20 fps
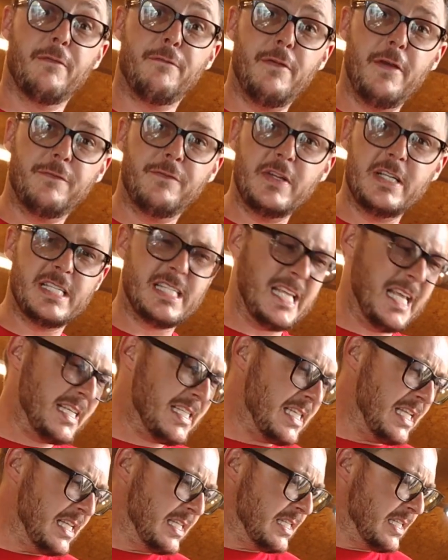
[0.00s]

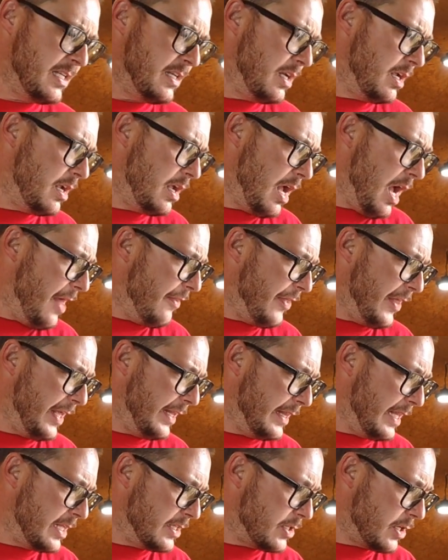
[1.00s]
56s. I
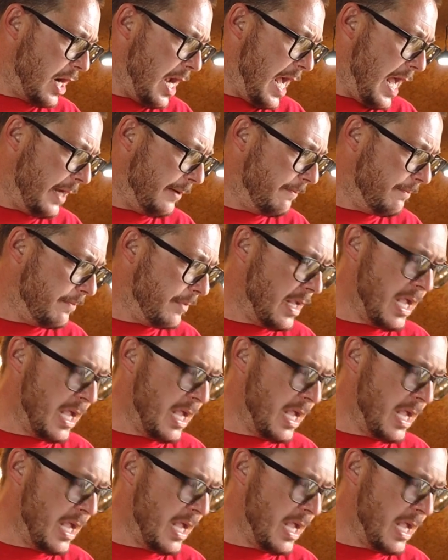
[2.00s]
think that's right.